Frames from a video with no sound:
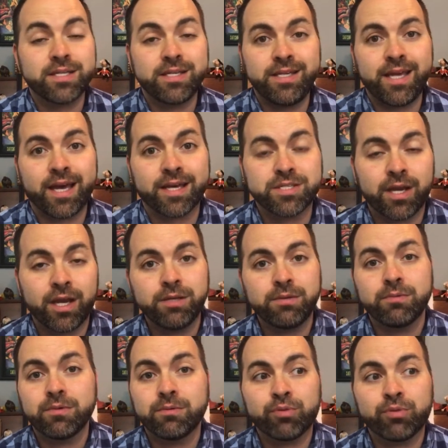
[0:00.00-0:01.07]
Yes, Height
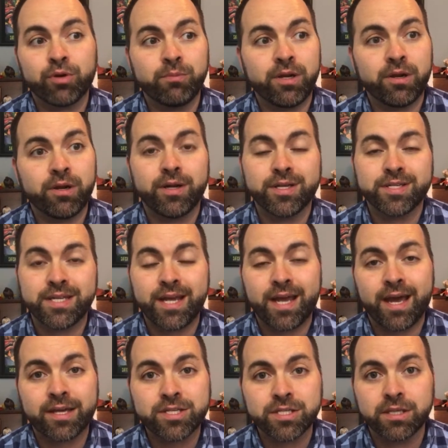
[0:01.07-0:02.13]
Premier is an
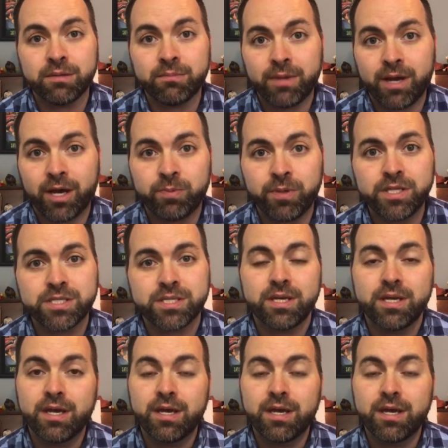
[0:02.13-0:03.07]
excellent mouthpiece.